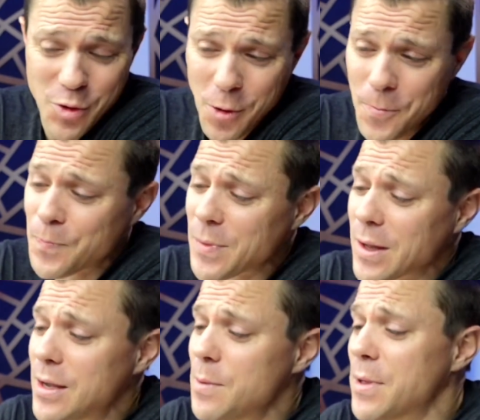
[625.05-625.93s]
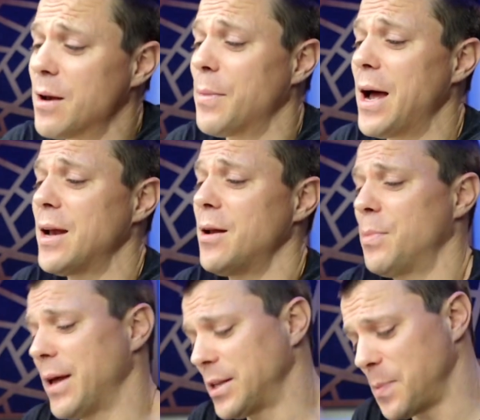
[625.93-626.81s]
So keep that in mind.
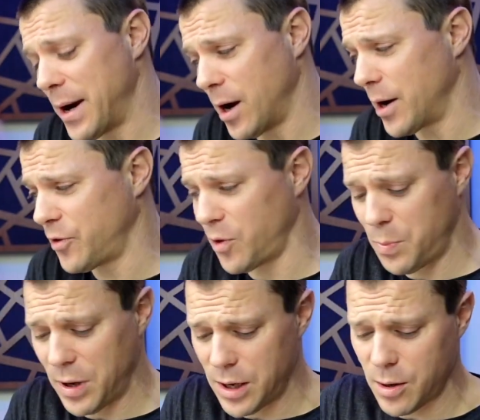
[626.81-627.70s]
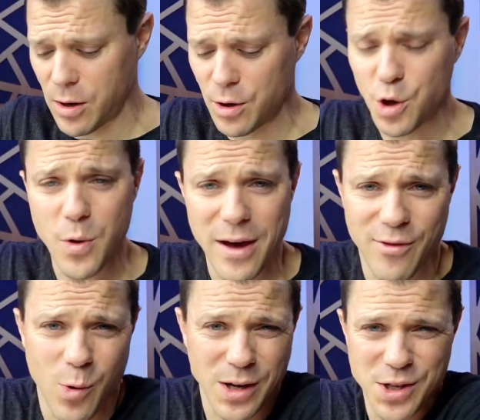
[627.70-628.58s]
But that's my honest opinion. Do you
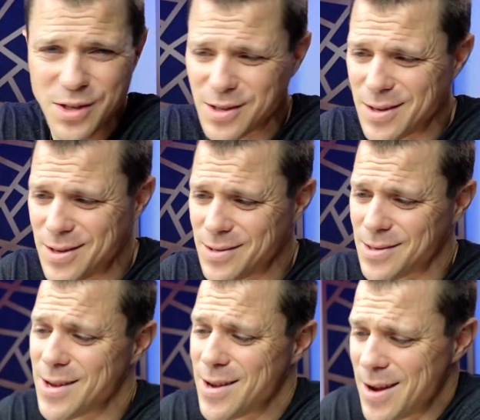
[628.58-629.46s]
have questions on this?